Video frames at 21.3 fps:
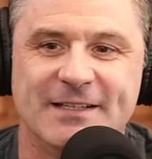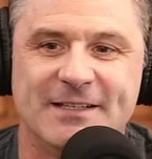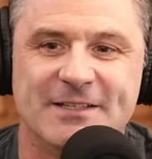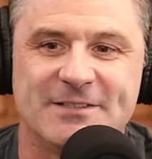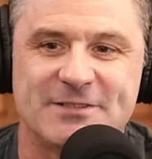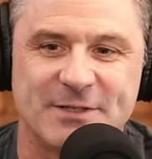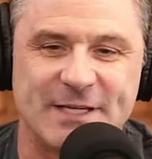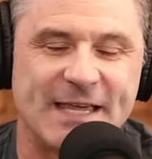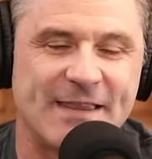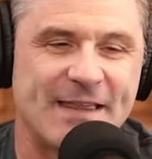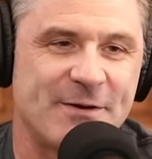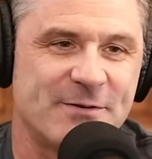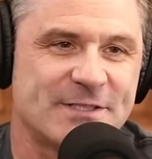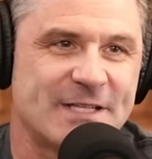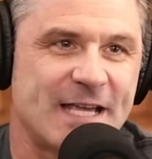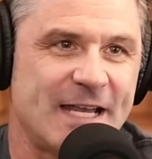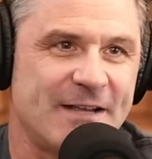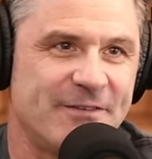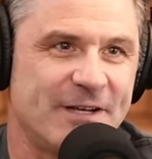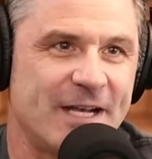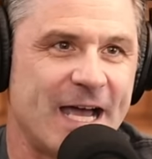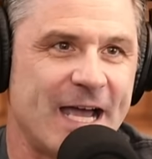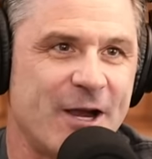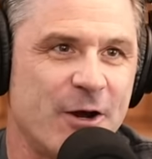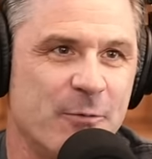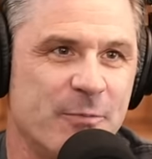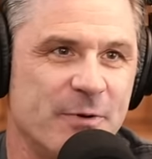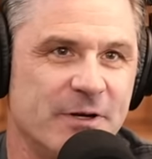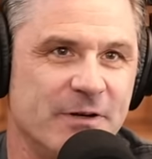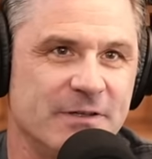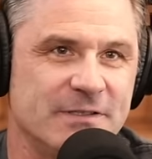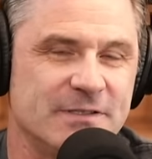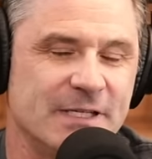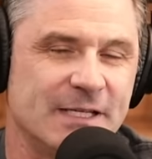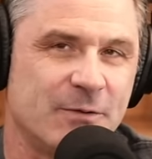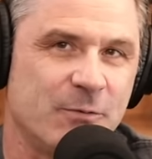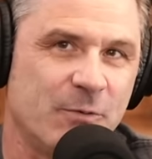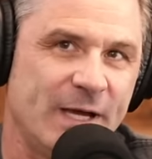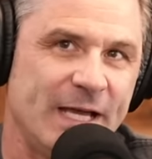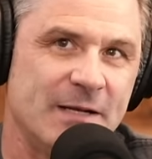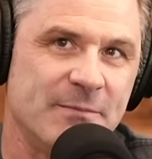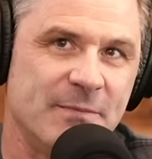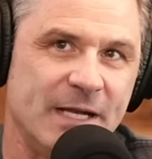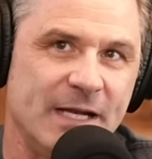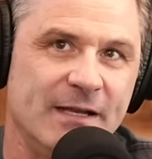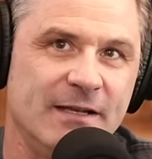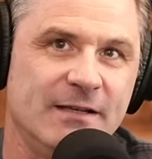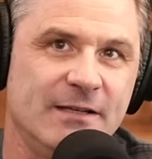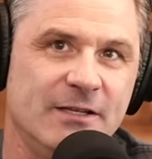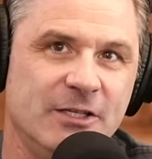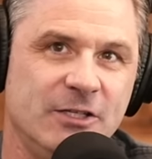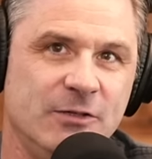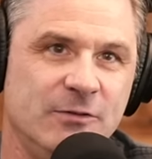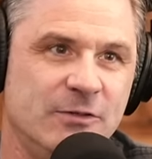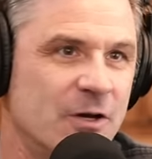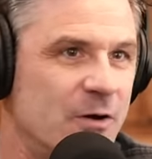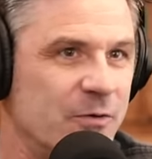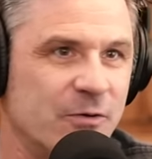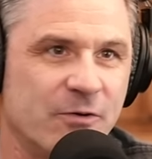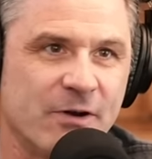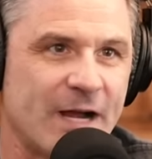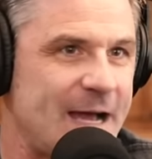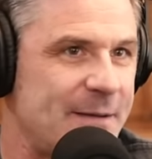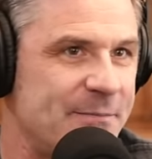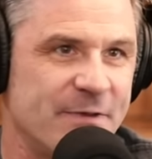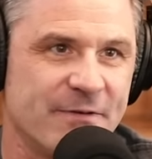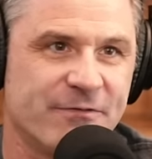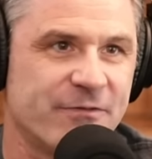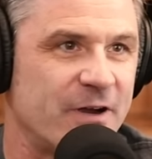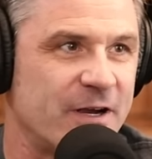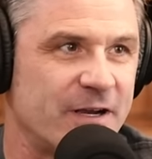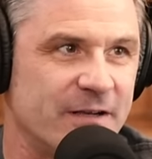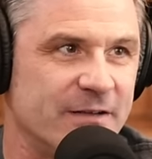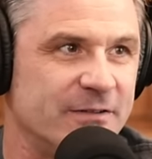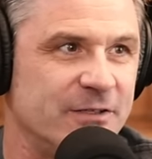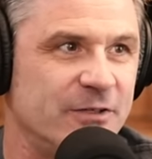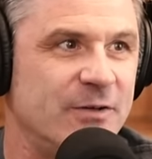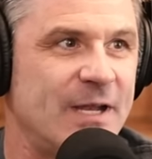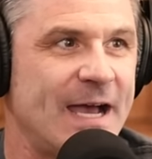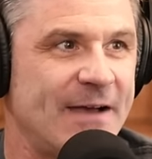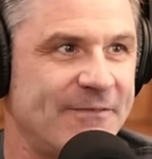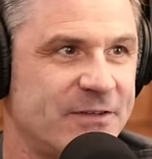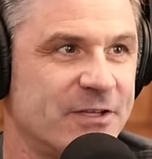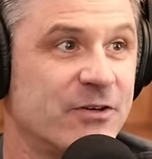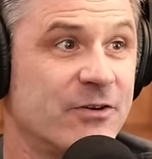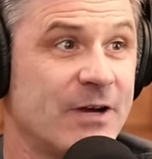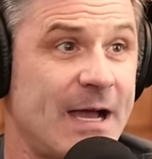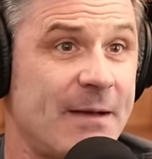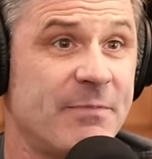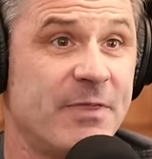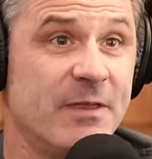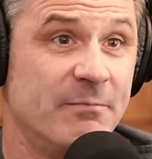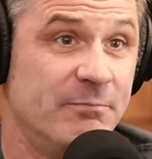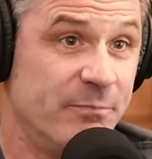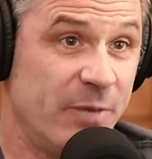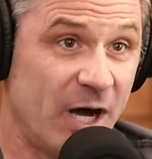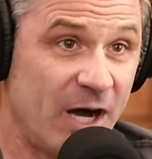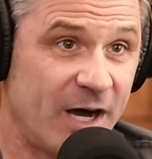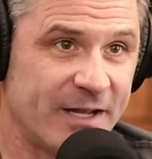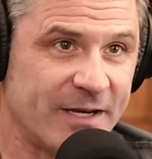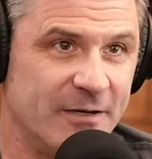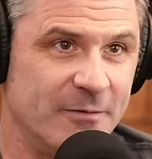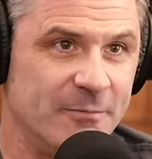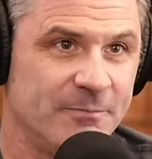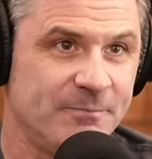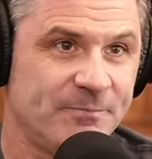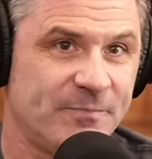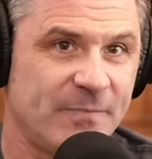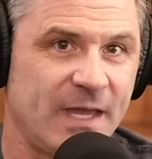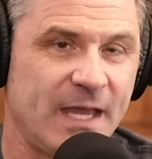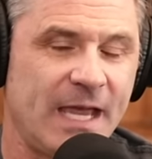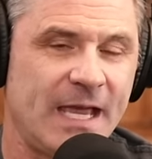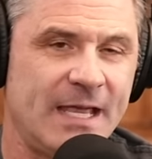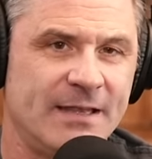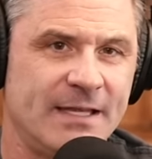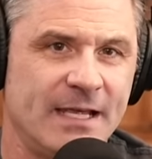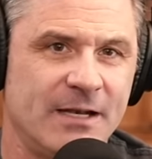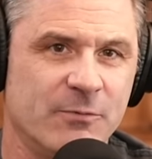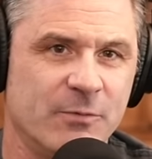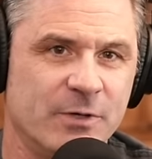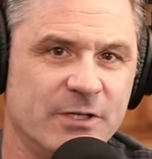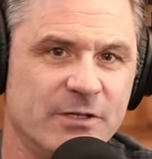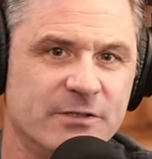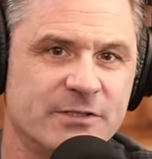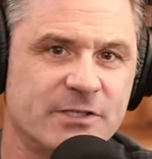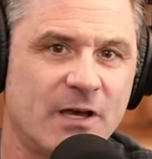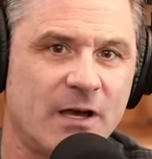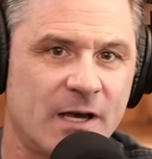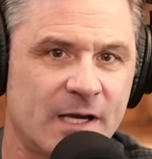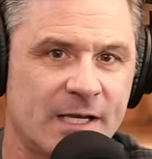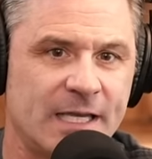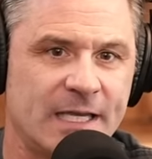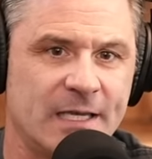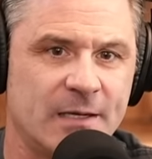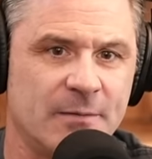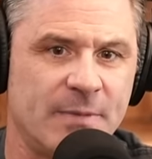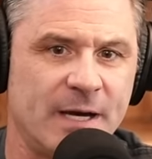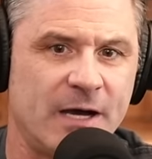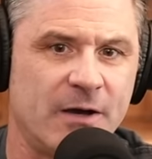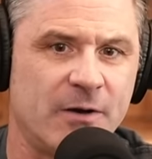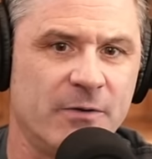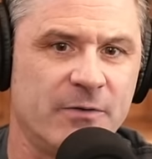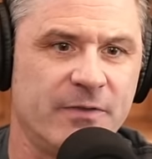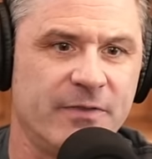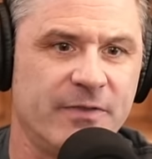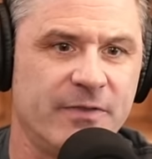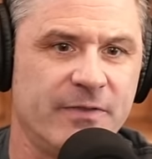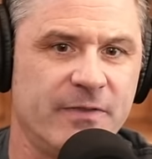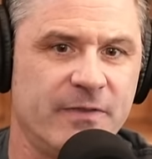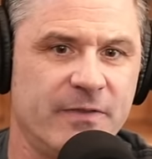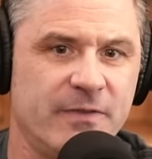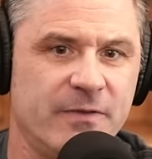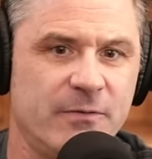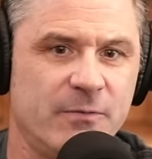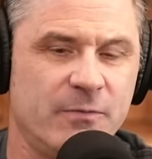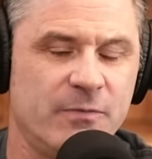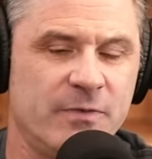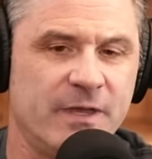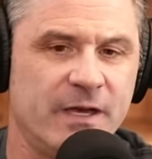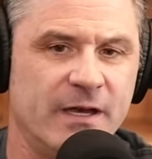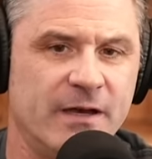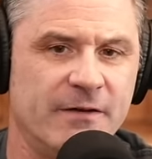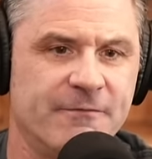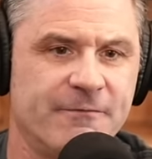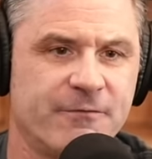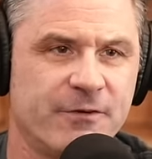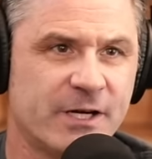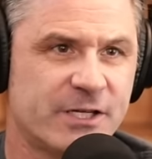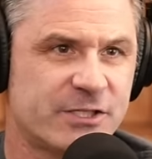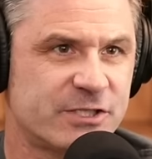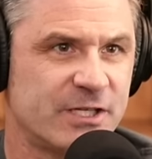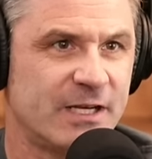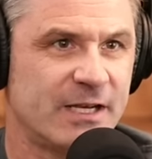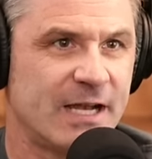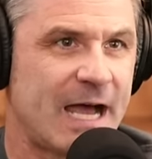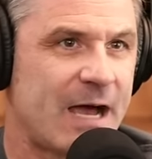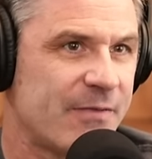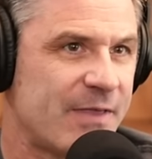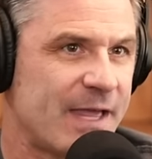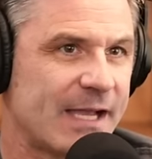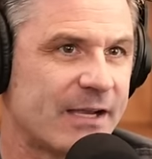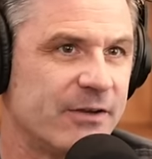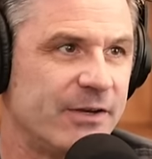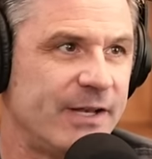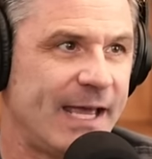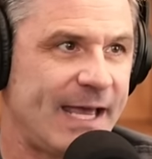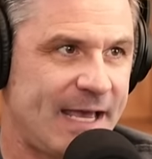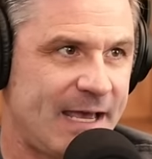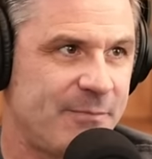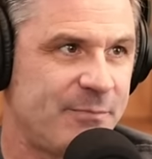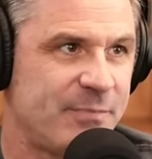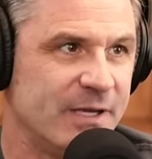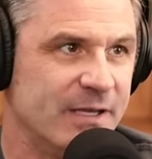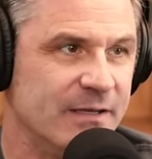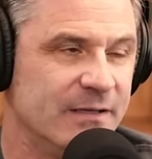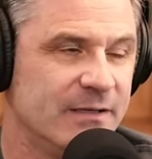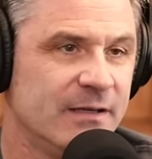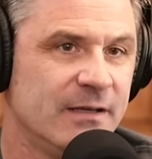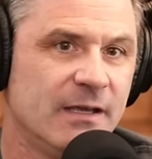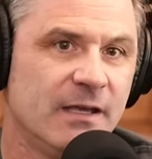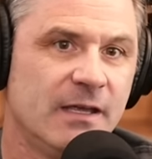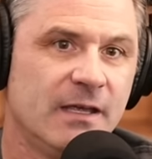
so yeah, that was kind of an eye opener. It's like, wait a minute, you don't grab the front; you'd have to grab the bottom. And then when you're talking about the friction, how that could happen,